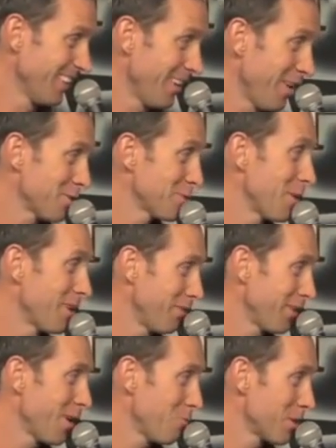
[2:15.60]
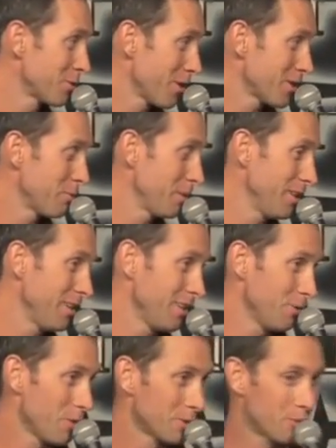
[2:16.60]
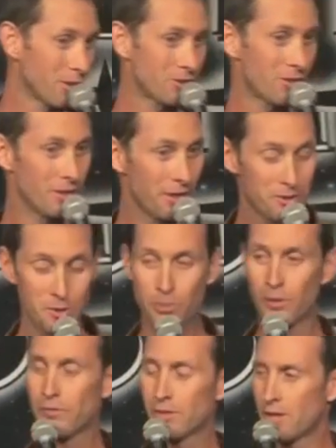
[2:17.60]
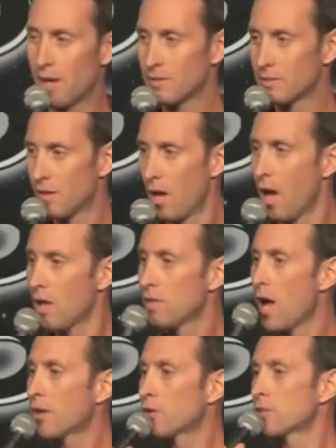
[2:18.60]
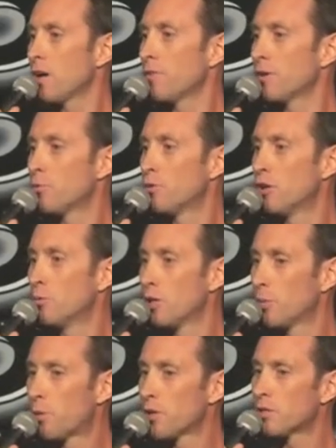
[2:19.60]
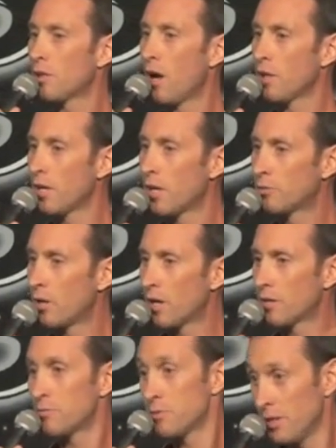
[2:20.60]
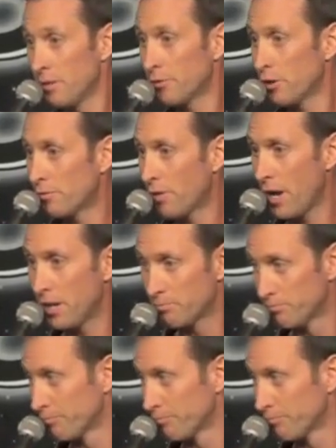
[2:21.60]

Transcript: Here's a way to figure out what drugs should be legal and what drugs shouldn't. Here's a perfect test. Lock yourself in a room with a person on that drug. See if you're afraid.